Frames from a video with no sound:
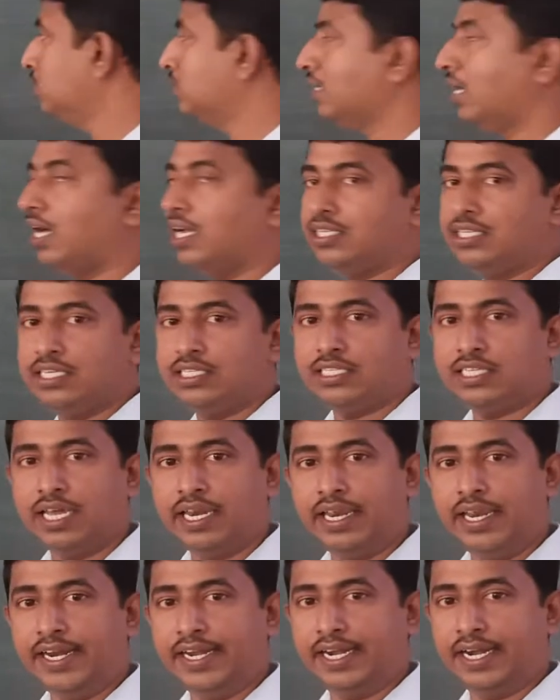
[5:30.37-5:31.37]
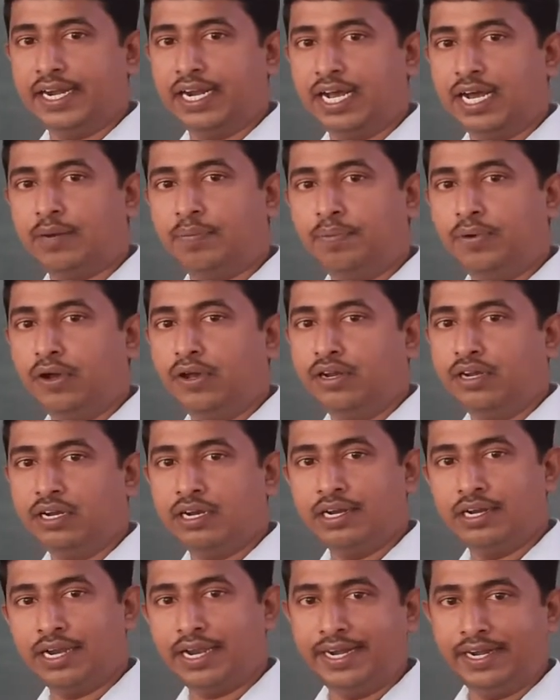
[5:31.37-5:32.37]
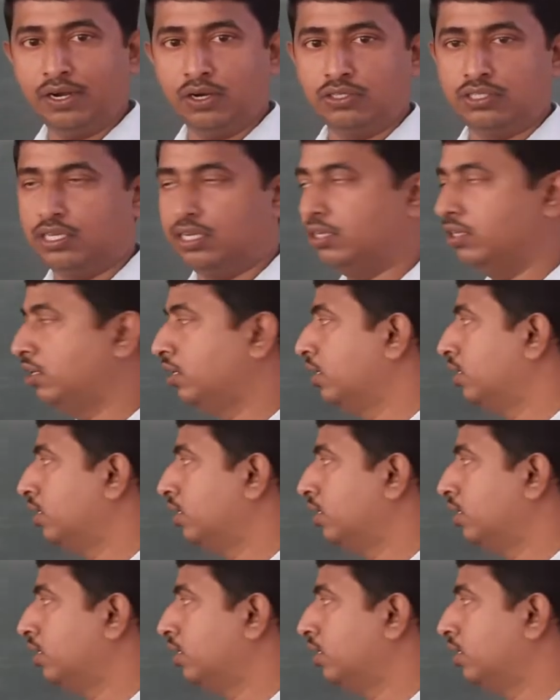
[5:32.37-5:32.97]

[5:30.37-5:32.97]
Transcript: charge is created upon nitrogen.